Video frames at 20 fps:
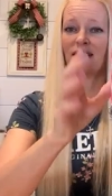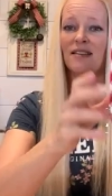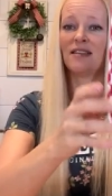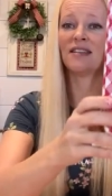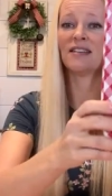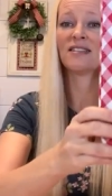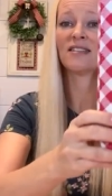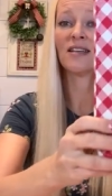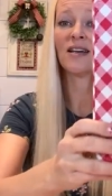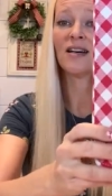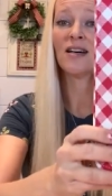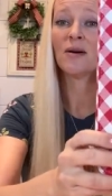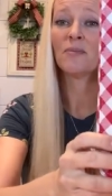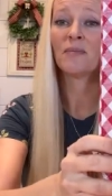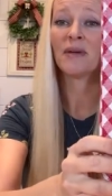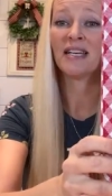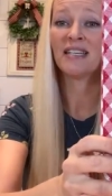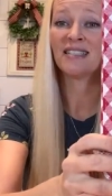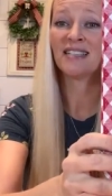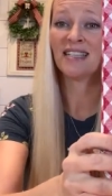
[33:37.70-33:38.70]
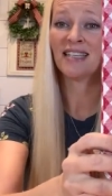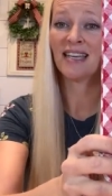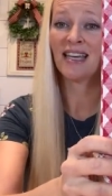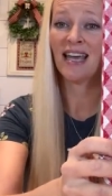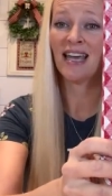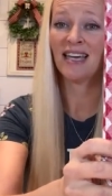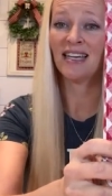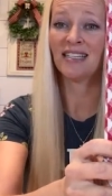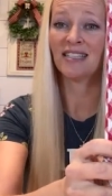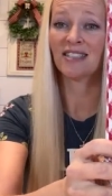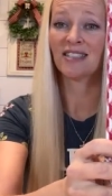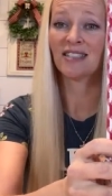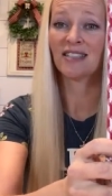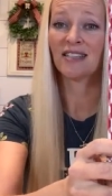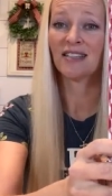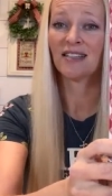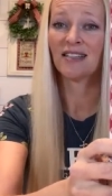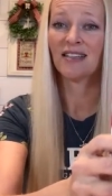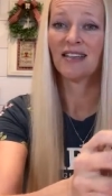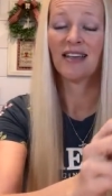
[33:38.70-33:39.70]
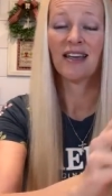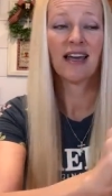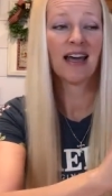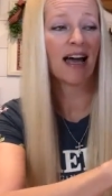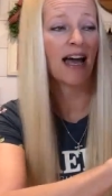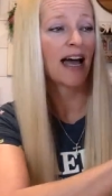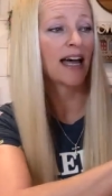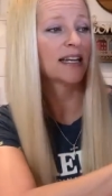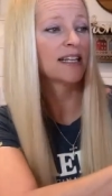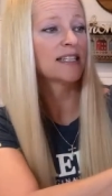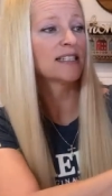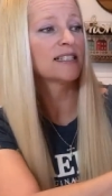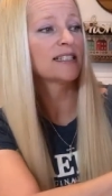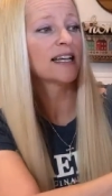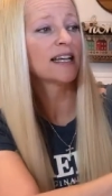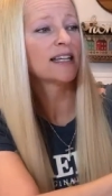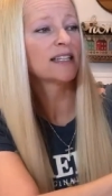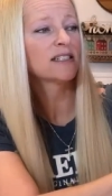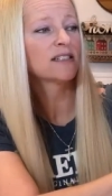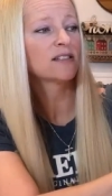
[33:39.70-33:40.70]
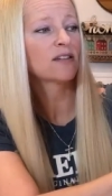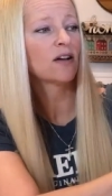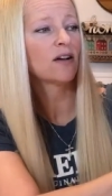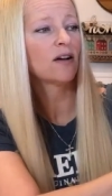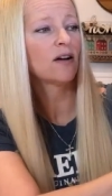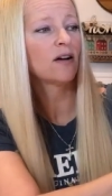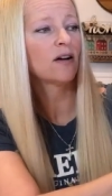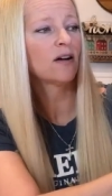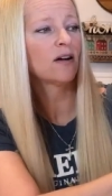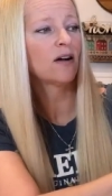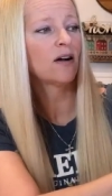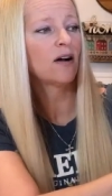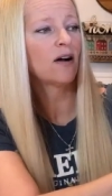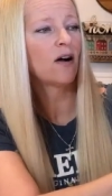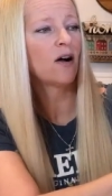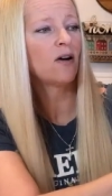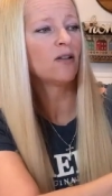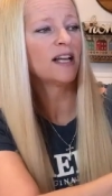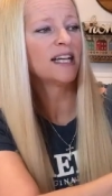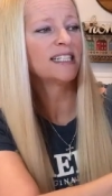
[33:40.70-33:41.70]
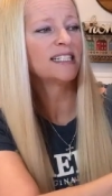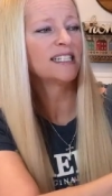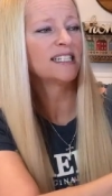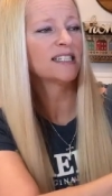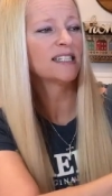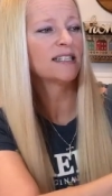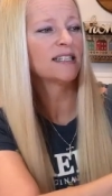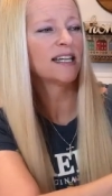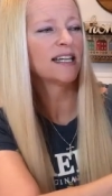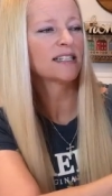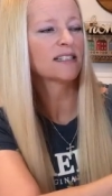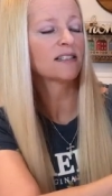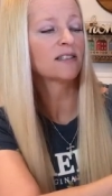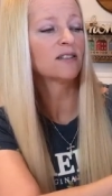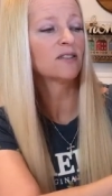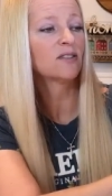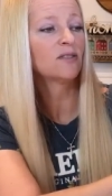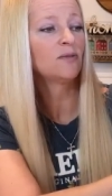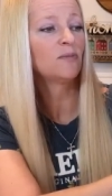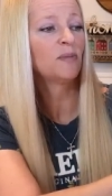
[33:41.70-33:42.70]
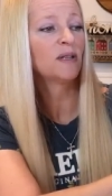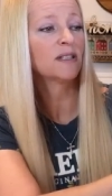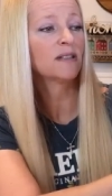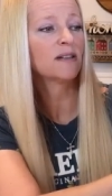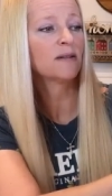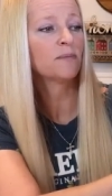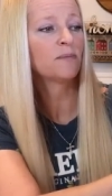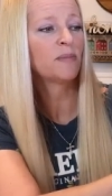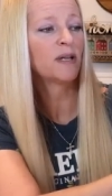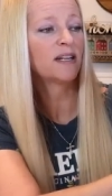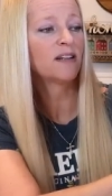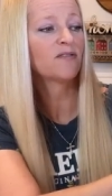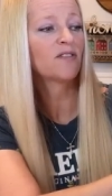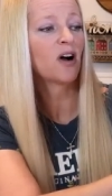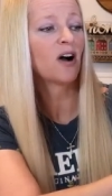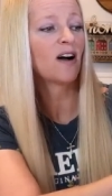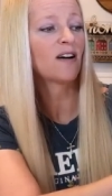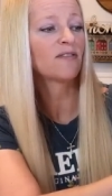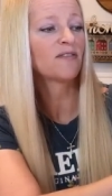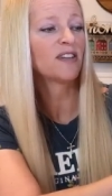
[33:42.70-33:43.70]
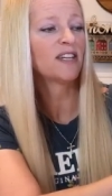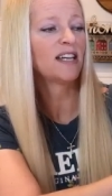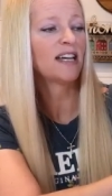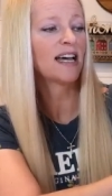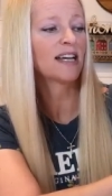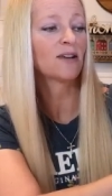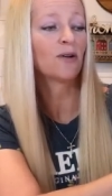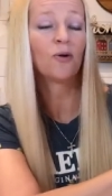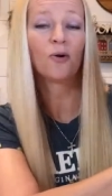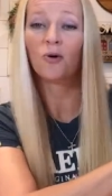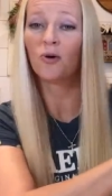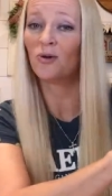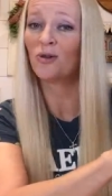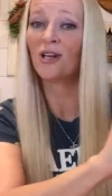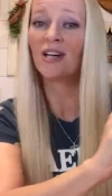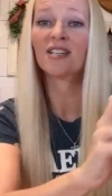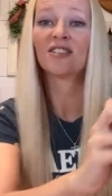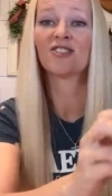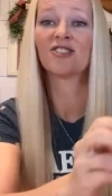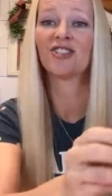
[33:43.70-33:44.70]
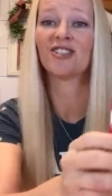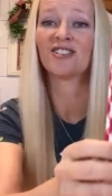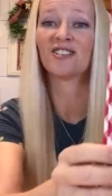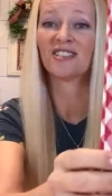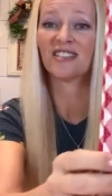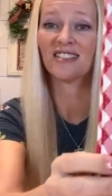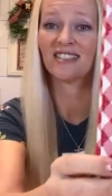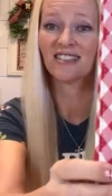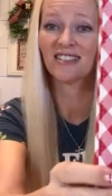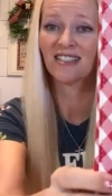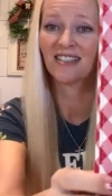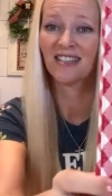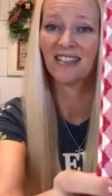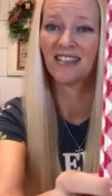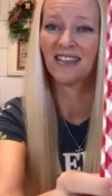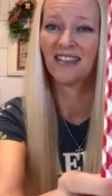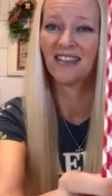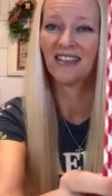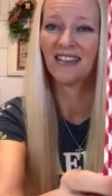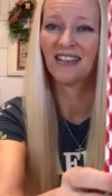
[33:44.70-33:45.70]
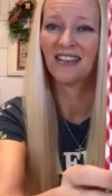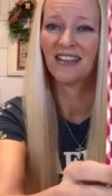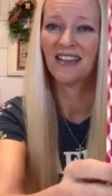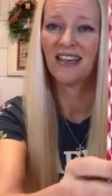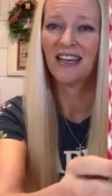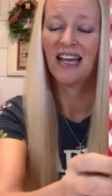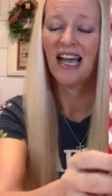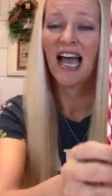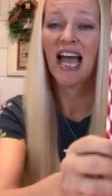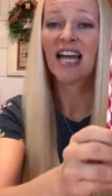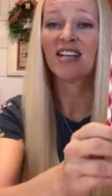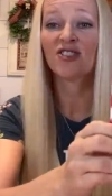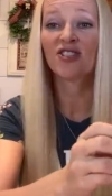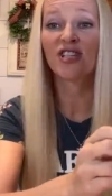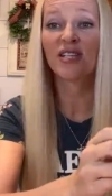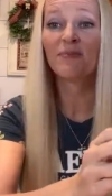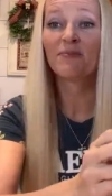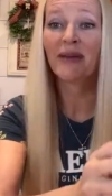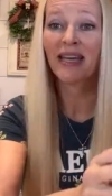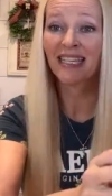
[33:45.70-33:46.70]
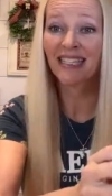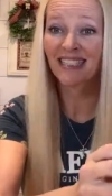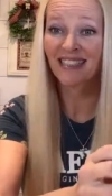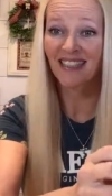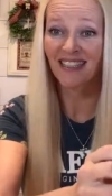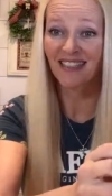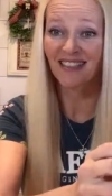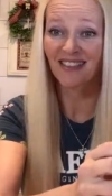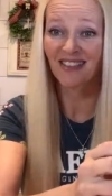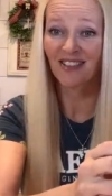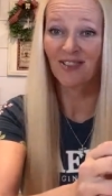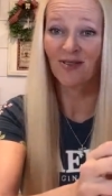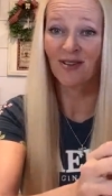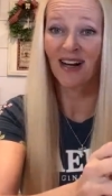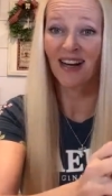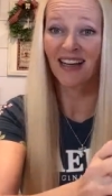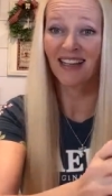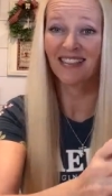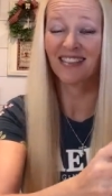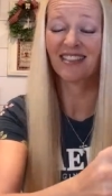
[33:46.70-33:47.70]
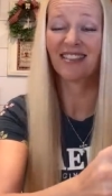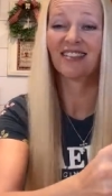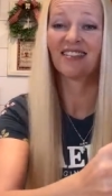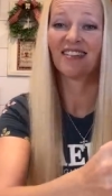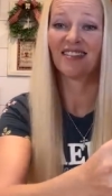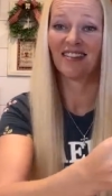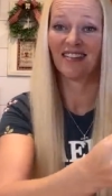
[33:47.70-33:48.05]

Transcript: this amazing case. And it says, all I need today is a little bit, bit of coffee and a whole lot of Jesus. And she makes these, you guys.